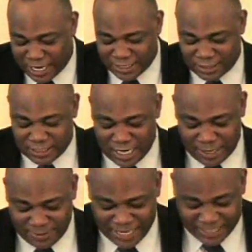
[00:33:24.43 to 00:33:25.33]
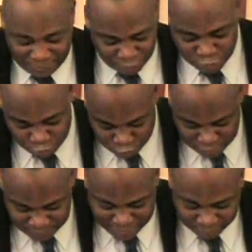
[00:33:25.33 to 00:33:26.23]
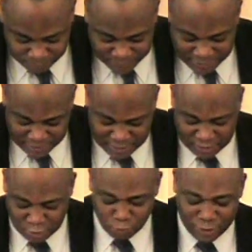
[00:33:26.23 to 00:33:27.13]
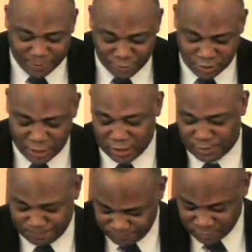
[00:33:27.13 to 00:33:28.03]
at the time and I never dreamed I would be in New Hampshire in